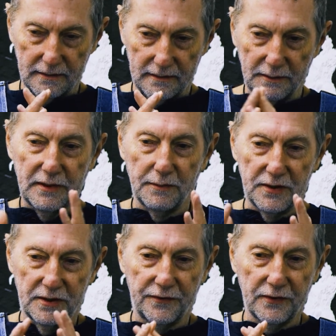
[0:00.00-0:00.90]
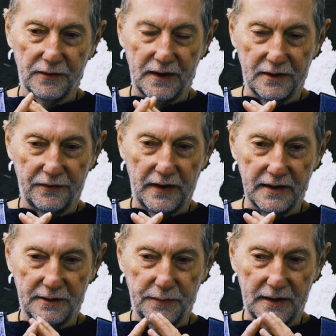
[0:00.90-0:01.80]
sometimes a difficult
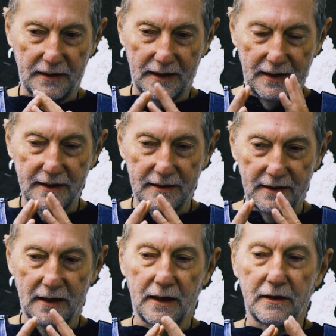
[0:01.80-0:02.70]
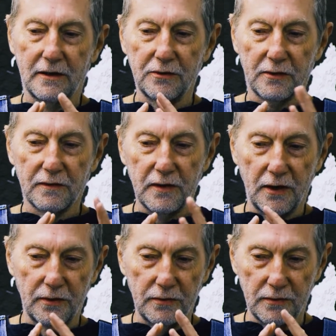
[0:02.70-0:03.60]
interface, but at least you sort of
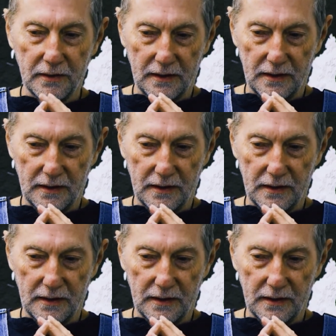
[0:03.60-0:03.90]
know